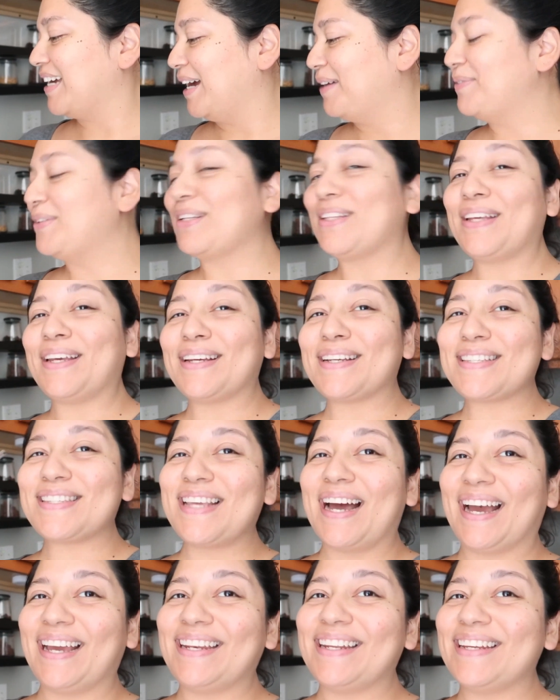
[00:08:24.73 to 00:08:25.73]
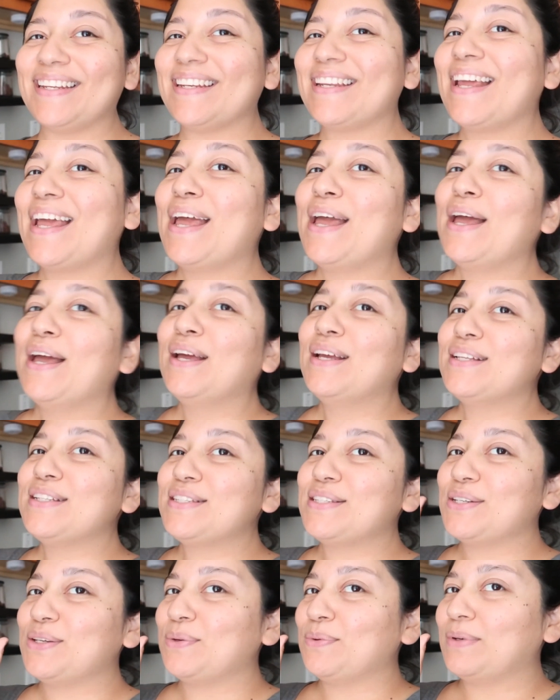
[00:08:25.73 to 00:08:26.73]
I'm really excited
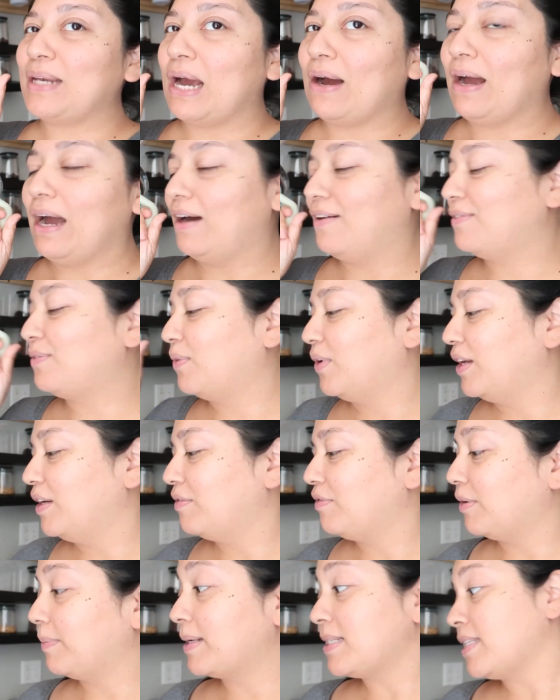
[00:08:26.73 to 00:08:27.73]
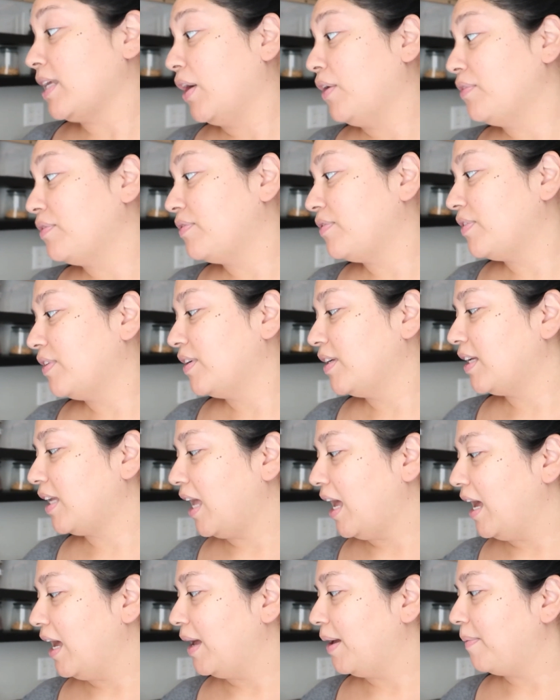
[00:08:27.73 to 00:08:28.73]
to now have one for myself.
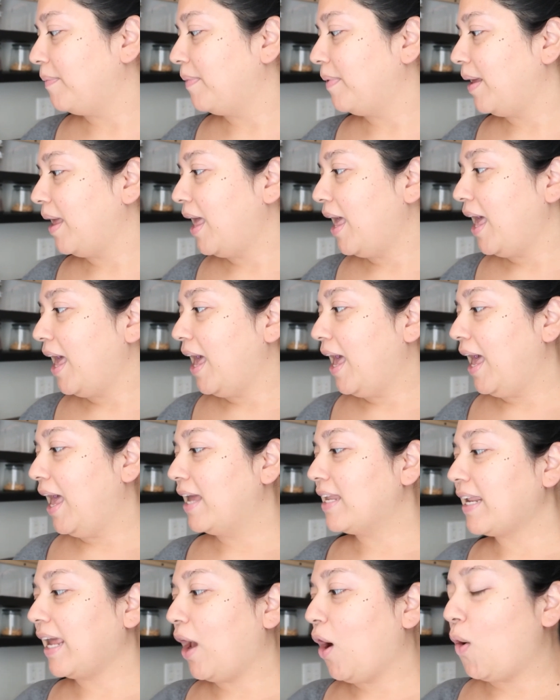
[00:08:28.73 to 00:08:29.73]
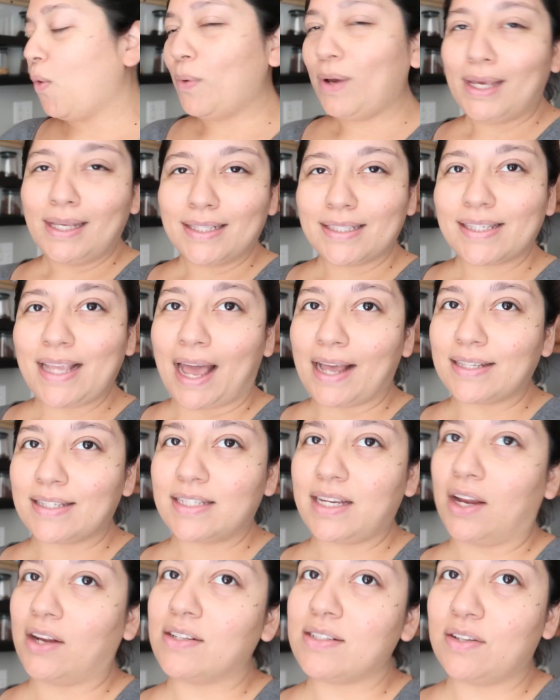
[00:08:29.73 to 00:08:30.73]
And I always ask
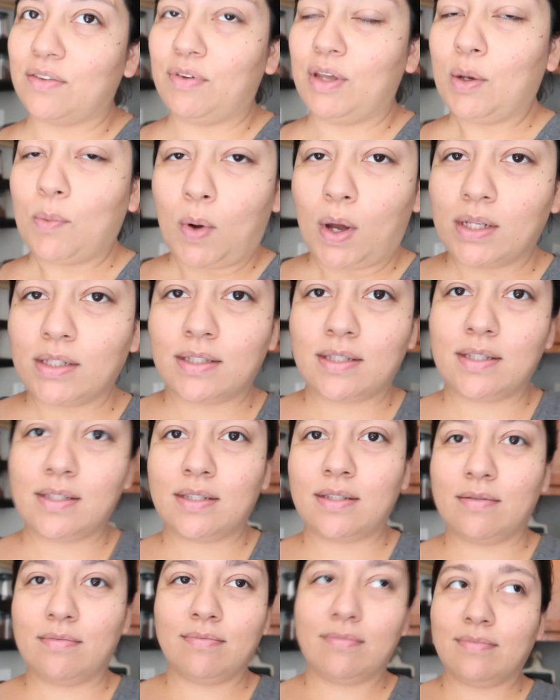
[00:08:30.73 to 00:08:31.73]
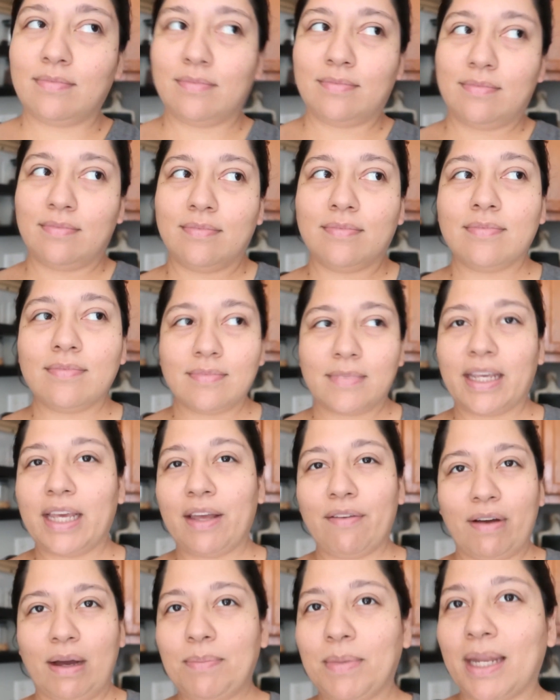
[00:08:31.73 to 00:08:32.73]
Terrence if he wants, like,
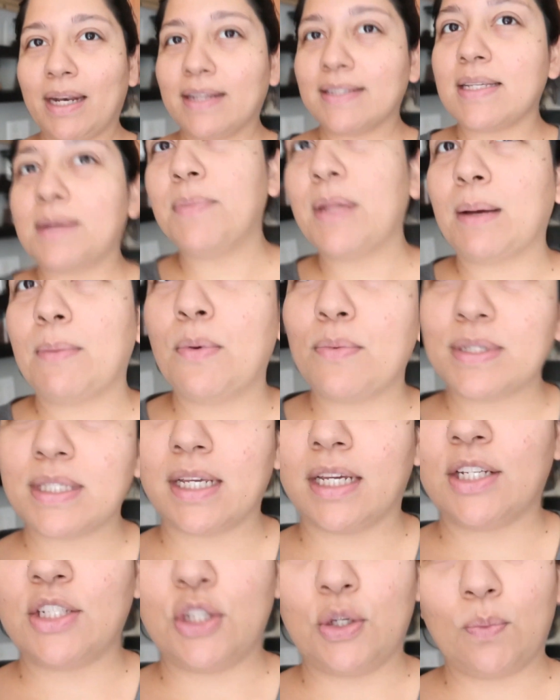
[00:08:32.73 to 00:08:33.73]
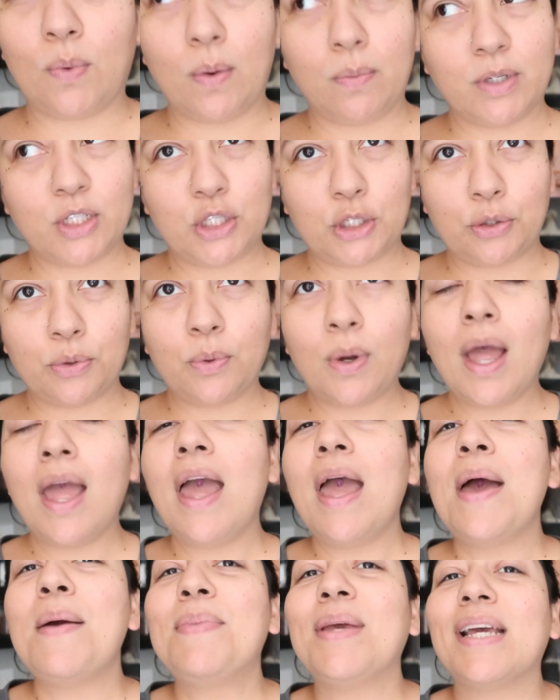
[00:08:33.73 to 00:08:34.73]
if I'm getting something, I'm always like, do you want one too?
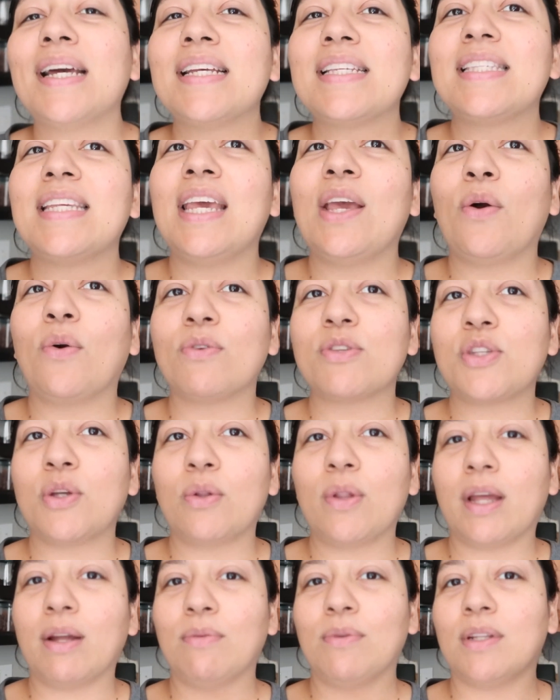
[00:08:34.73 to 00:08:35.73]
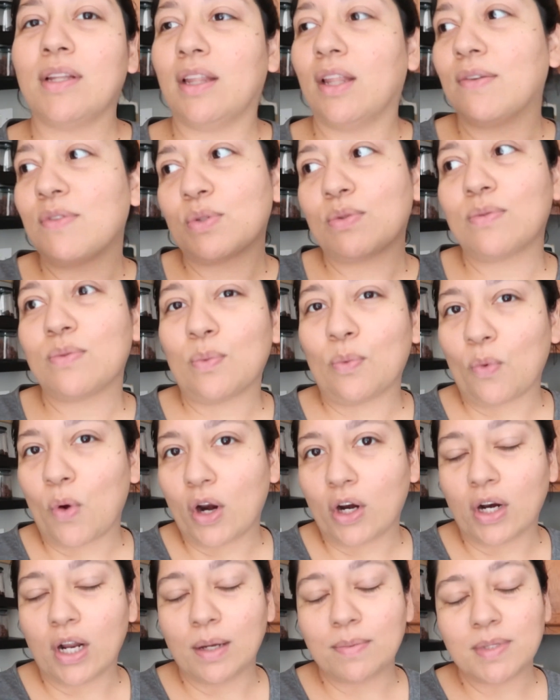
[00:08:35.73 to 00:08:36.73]
Because he also like really loves
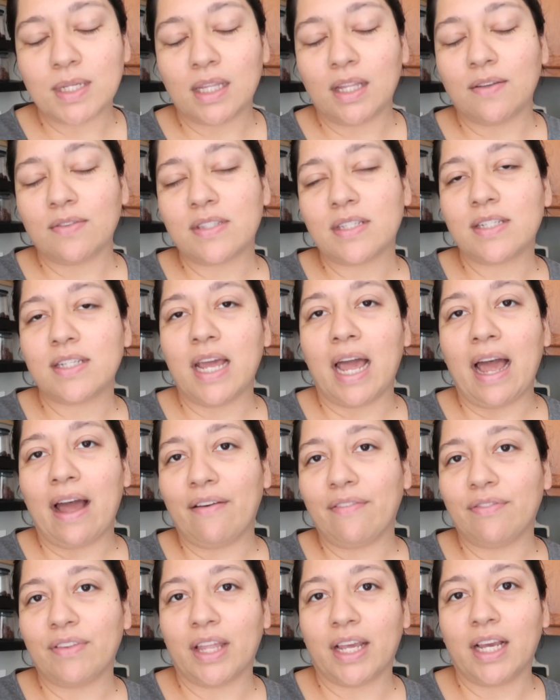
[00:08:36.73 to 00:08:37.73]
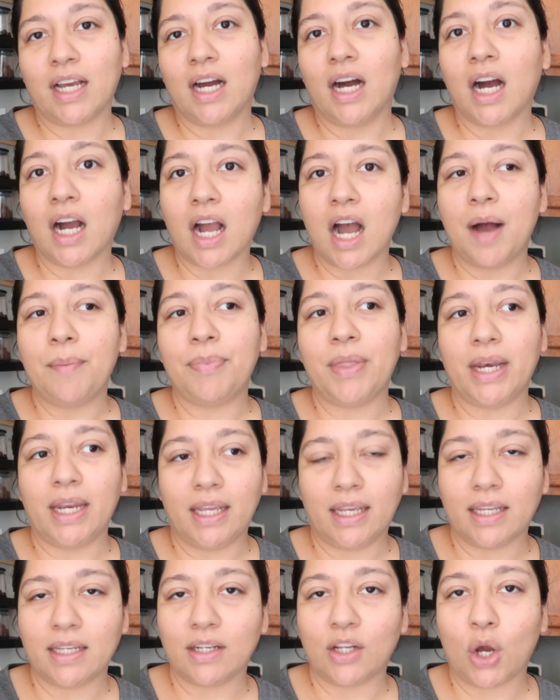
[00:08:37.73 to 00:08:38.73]
water cups. He loves to have like a cup that he
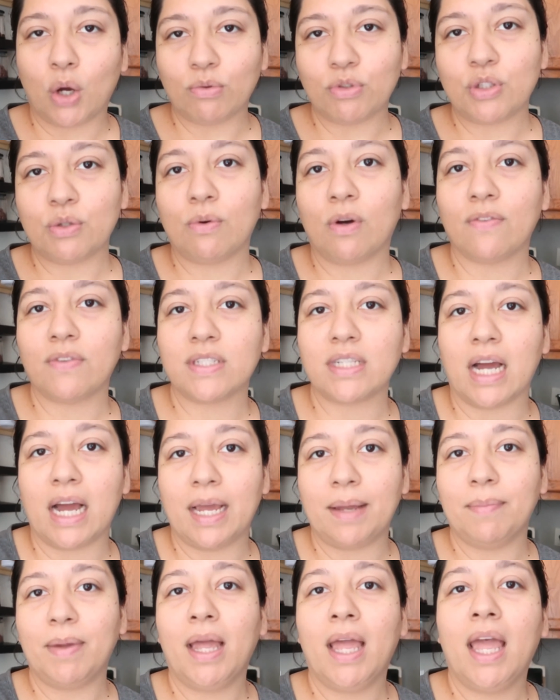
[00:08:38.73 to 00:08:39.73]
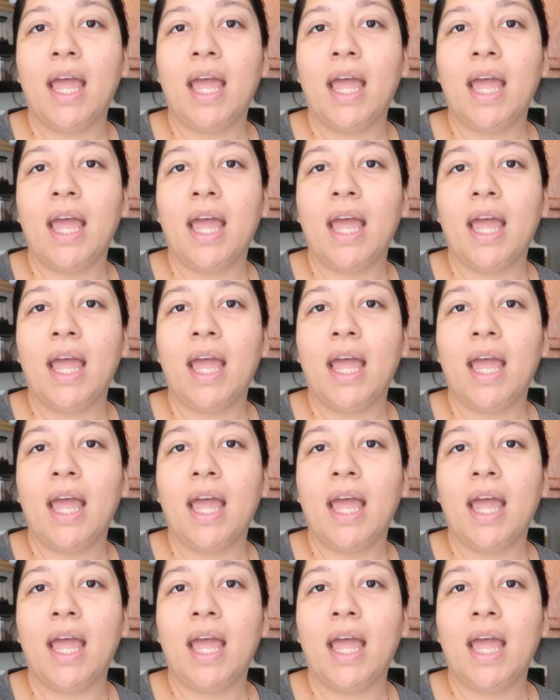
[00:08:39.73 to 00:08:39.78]
can go to all the time.